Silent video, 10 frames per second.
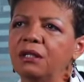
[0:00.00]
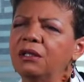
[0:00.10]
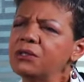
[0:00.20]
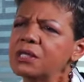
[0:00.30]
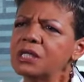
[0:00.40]

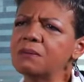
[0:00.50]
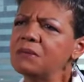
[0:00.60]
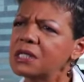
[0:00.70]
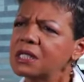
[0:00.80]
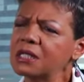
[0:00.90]
There's this
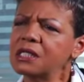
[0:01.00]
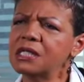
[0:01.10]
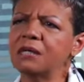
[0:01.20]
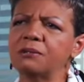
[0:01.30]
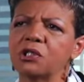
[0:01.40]

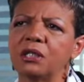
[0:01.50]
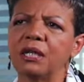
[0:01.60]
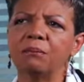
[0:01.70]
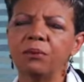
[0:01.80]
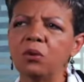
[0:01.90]
misconception
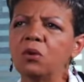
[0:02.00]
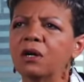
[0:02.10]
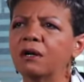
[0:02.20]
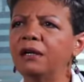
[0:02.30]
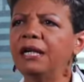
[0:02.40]
that
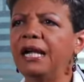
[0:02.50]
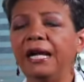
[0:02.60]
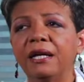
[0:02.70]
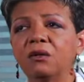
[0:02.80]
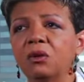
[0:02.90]
poor
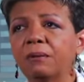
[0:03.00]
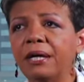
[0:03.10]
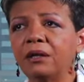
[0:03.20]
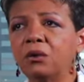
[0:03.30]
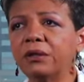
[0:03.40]
and or
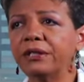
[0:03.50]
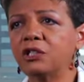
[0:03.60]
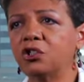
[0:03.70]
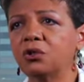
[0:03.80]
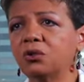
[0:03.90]
minority
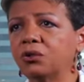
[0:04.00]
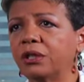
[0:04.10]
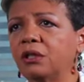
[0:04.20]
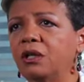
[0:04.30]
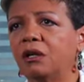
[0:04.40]

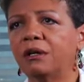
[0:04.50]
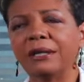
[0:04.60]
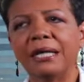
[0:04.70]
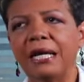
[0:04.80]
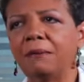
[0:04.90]
children are
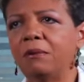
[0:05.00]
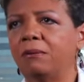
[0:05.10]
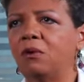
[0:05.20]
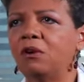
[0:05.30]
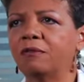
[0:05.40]

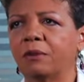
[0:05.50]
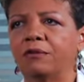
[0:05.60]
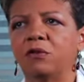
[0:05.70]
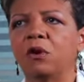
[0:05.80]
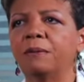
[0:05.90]
incapable of
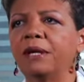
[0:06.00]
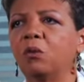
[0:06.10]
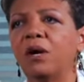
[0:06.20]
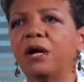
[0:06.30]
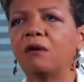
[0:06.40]
performing
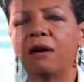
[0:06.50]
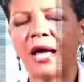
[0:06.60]
well